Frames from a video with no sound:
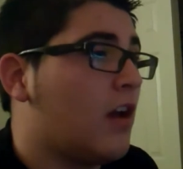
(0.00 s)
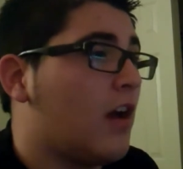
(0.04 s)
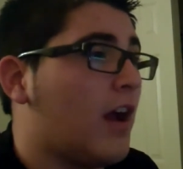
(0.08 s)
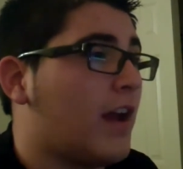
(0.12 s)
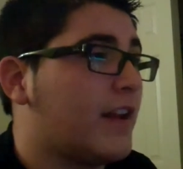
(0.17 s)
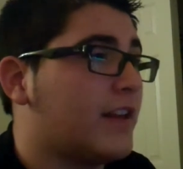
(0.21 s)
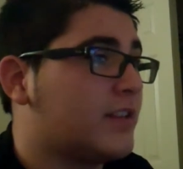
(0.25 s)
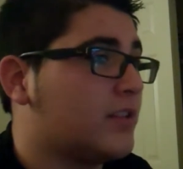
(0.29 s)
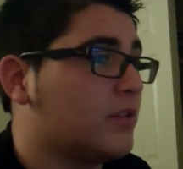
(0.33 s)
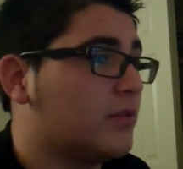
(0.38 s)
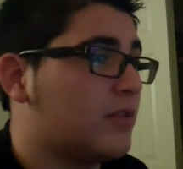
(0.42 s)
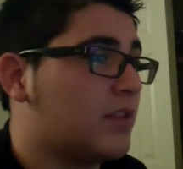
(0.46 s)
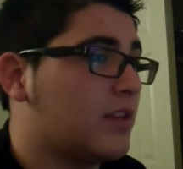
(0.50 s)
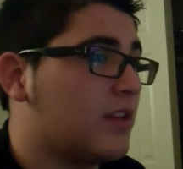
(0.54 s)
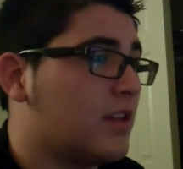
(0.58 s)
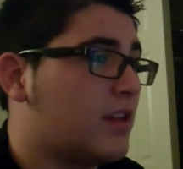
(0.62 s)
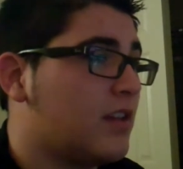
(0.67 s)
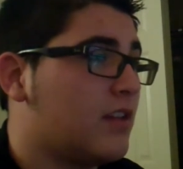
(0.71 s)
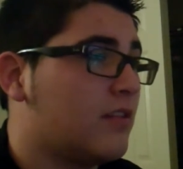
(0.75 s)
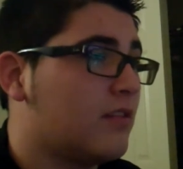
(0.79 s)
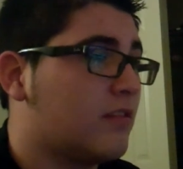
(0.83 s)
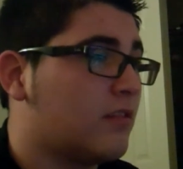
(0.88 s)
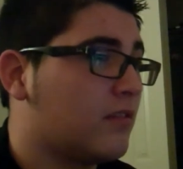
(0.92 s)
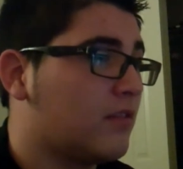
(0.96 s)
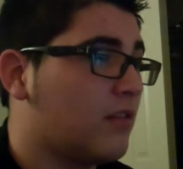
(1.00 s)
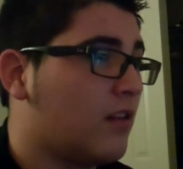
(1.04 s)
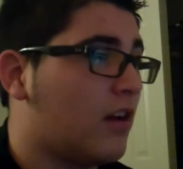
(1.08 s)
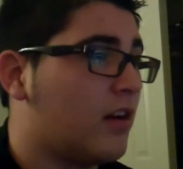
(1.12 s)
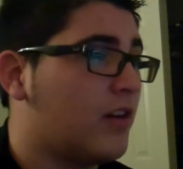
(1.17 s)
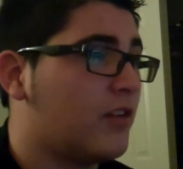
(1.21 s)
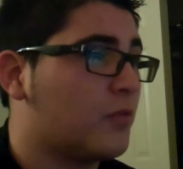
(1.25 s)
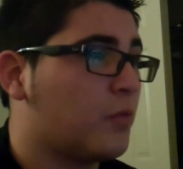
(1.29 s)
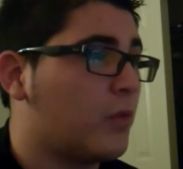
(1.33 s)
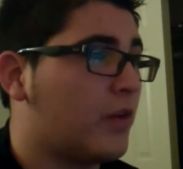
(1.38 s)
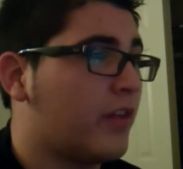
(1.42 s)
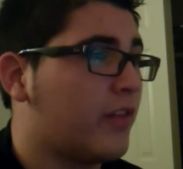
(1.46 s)
I still think he's
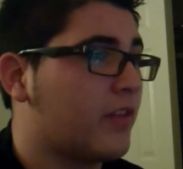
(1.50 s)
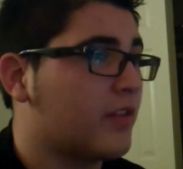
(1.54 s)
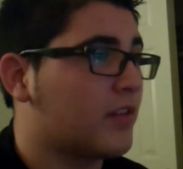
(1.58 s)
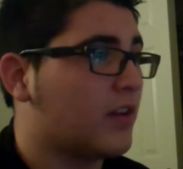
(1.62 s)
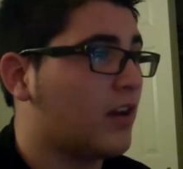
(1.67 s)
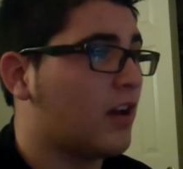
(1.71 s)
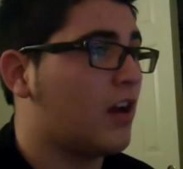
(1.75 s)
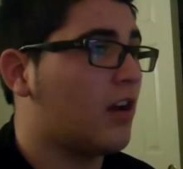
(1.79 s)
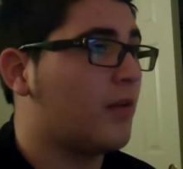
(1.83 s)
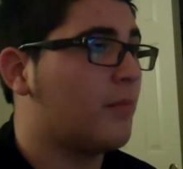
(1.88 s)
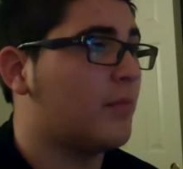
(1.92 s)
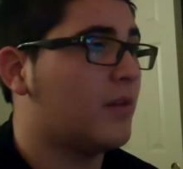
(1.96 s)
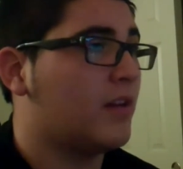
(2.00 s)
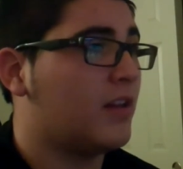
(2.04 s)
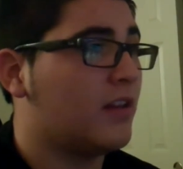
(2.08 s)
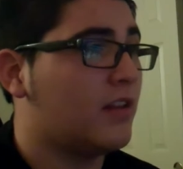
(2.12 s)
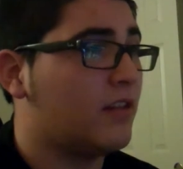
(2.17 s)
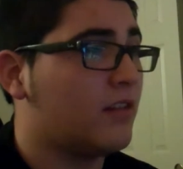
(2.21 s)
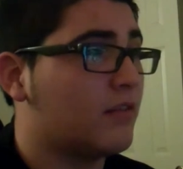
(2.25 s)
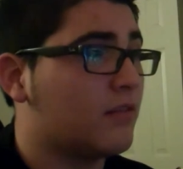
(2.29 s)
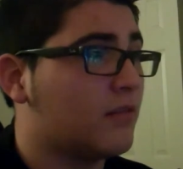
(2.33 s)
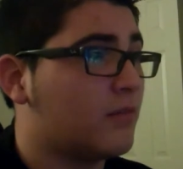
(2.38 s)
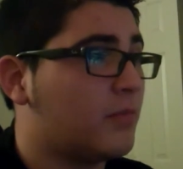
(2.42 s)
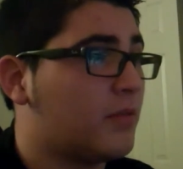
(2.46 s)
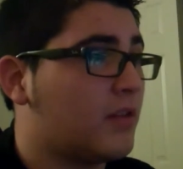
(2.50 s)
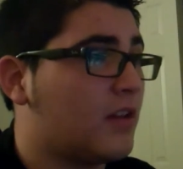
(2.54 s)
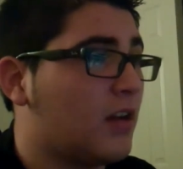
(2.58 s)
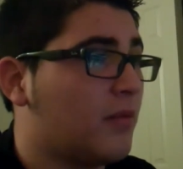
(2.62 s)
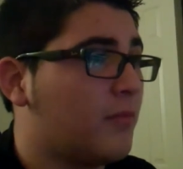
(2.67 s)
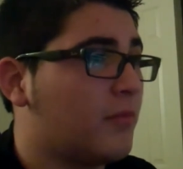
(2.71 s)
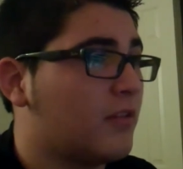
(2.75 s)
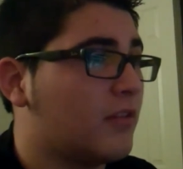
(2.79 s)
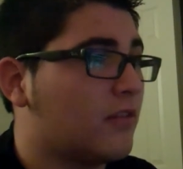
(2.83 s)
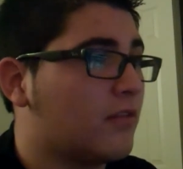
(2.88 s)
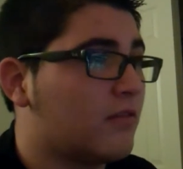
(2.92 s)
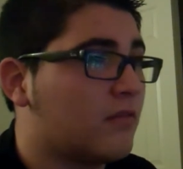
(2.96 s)
on his way to the top, and he's
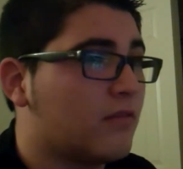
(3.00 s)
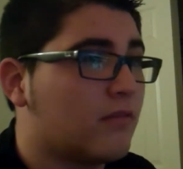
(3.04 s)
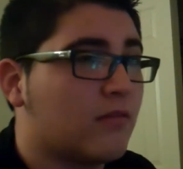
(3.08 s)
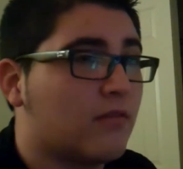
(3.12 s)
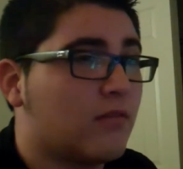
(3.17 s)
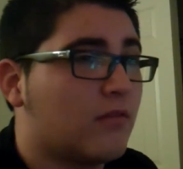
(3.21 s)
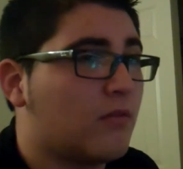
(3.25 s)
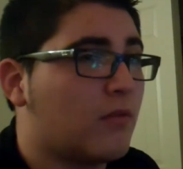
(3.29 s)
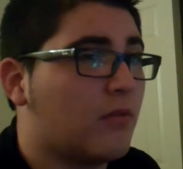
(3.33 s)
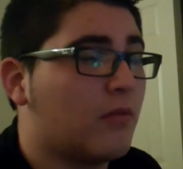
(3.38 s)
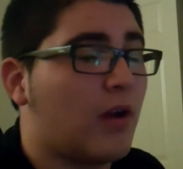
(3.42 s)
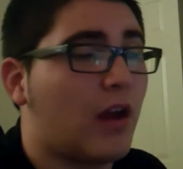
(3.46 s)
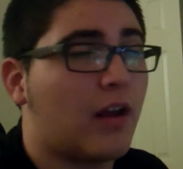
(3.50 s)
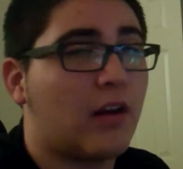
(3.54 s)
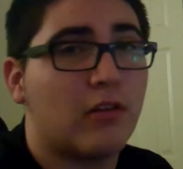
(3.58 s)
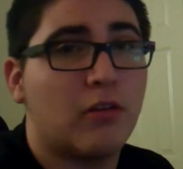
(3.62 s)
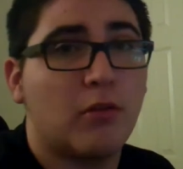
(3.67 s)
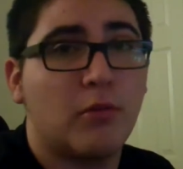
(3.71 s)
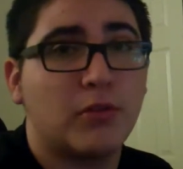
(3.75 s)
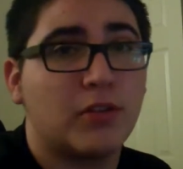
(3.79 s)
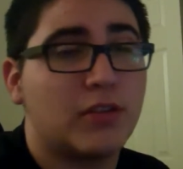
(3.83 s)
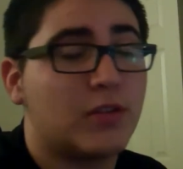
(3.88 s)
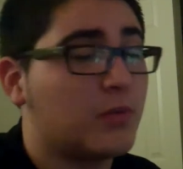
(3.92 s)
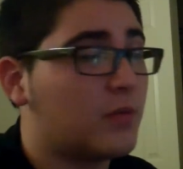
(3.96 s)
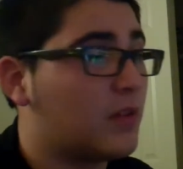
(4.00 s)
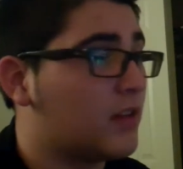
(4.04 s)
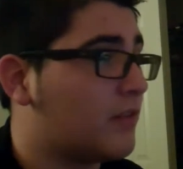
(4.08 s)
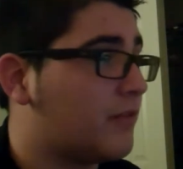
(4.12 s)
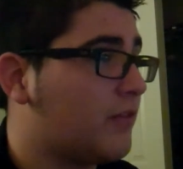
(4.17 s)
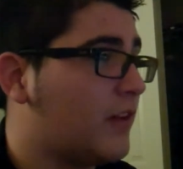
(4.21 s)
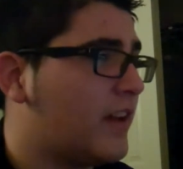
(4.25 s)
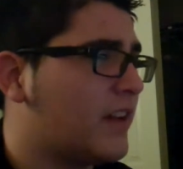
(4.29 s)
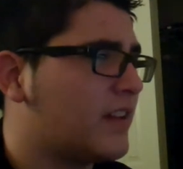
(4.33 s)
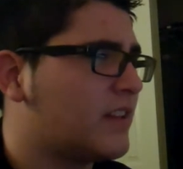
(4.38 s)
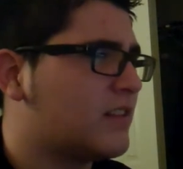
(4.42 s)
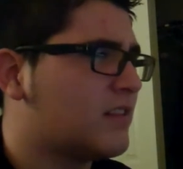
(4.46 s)
becoming, well, I don't know, just with his
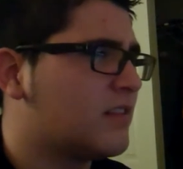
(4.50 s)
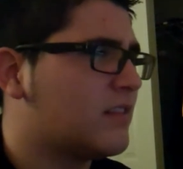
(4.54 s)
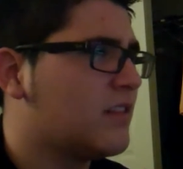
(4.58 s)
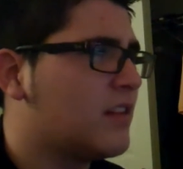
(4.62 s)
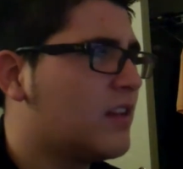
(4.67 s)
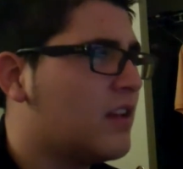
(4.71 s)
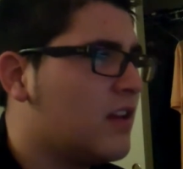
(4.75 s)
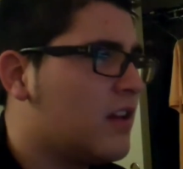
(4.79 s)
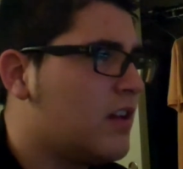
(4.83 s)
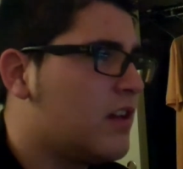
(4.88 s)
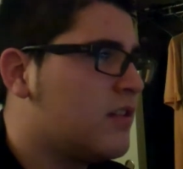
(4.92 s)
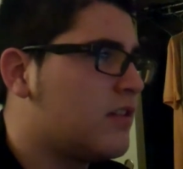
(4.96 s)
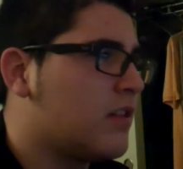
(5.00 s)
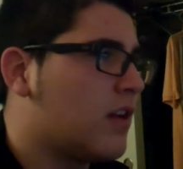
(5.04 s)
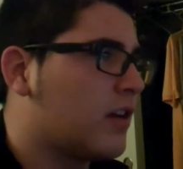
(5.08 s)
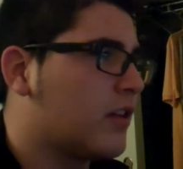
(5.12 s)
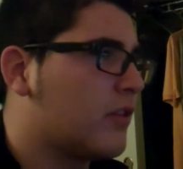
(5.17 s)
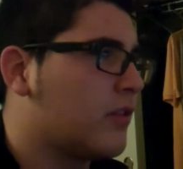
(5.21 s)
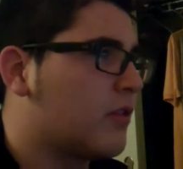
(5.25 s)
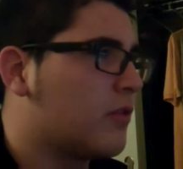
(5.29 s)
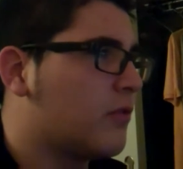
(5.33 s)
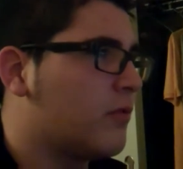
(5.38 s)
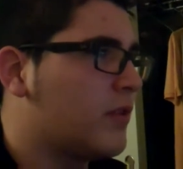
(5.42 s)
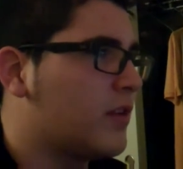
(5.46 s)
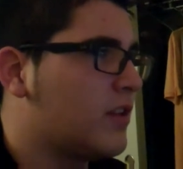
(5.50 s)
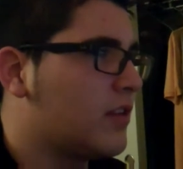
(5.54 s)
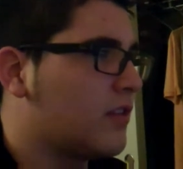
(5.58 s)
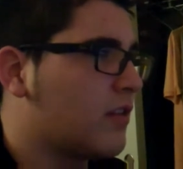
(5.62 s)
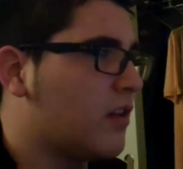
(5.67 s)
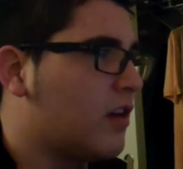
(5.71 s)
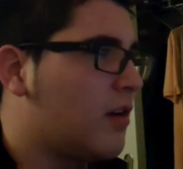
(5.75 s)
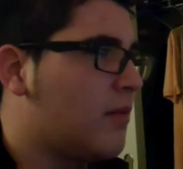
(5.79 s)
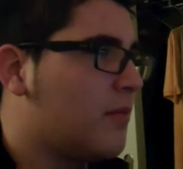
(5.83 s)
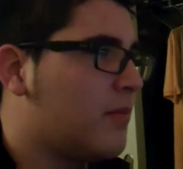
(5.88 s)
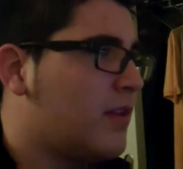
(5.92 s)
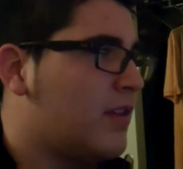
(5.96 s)
fights, not the Korean
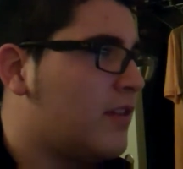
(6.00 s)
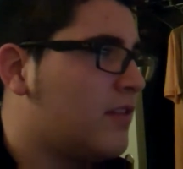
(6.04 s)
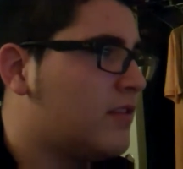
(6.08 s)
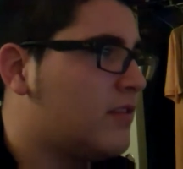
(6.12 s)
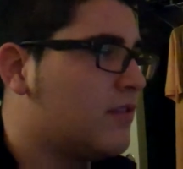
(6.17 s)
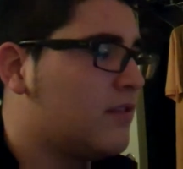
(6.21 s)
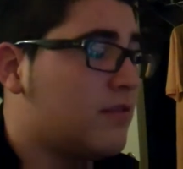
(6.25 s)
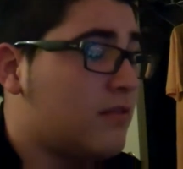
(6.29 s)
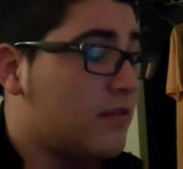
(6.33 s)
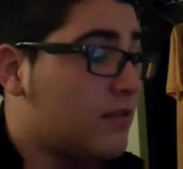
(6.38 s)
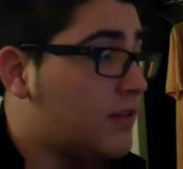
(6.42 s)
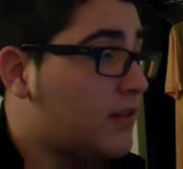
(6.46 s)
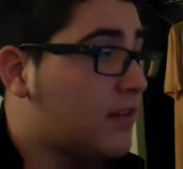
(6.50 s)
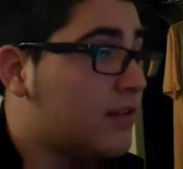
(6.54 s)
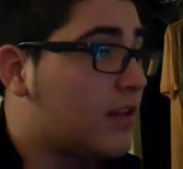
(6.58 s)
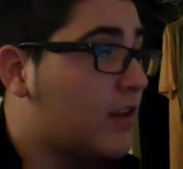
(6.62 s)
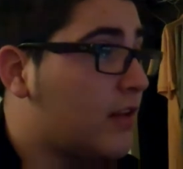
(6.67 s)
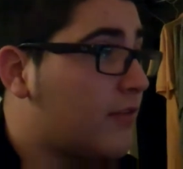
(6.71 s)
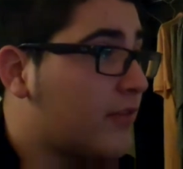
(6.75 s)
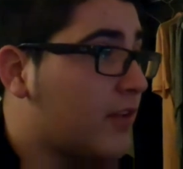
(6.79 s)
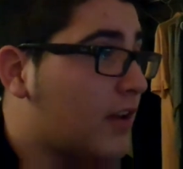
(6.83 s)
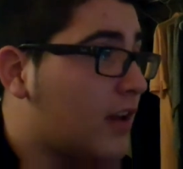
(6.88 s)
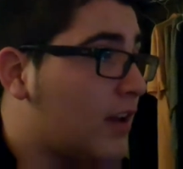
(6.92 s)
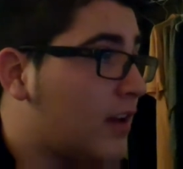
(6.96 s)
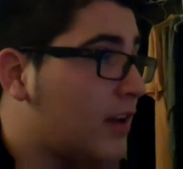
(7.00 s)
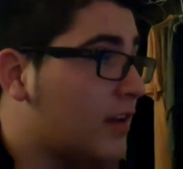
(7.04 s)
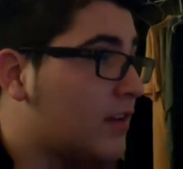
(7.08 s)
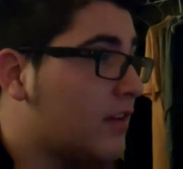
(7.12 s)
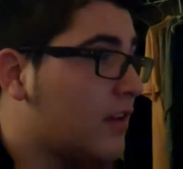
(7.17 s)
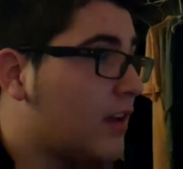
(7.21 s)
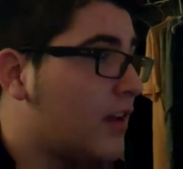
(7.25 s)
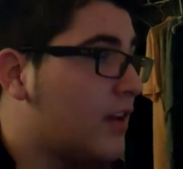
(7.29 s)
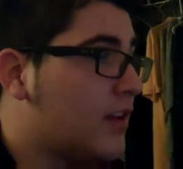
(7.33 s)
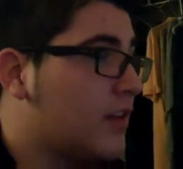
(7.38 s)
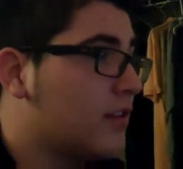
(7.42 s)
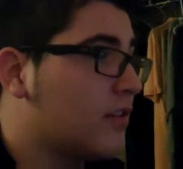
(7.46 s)
Zombie, he's a tough guy.
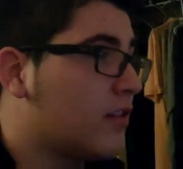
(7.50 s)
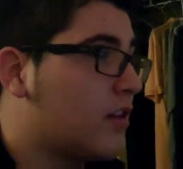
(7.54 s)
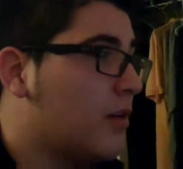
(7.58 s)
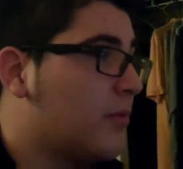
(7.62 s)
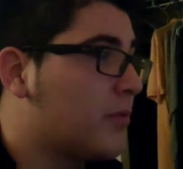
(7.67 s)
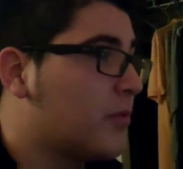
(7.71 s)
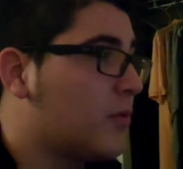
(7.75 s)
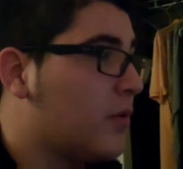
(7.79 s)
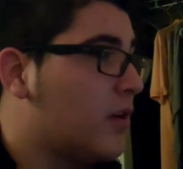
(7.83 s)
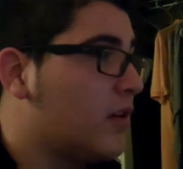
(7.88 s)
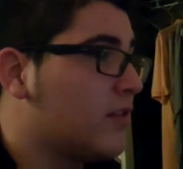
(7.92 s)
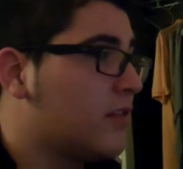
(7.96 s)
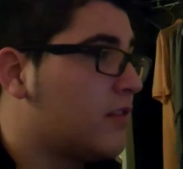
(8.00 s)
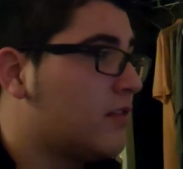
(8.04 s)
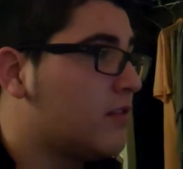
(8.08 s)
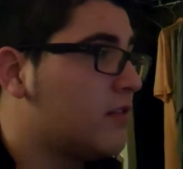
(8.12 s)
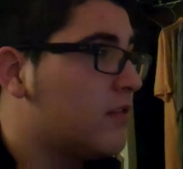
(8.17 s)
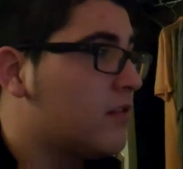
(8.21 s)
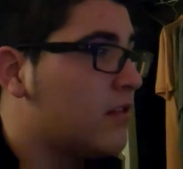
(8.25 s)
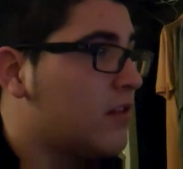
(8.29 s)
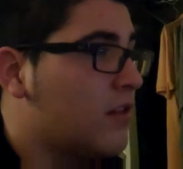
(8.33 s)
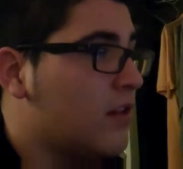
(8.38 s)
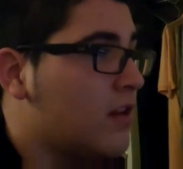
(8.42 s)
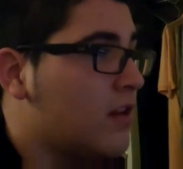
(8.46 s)
And Cub Swanson,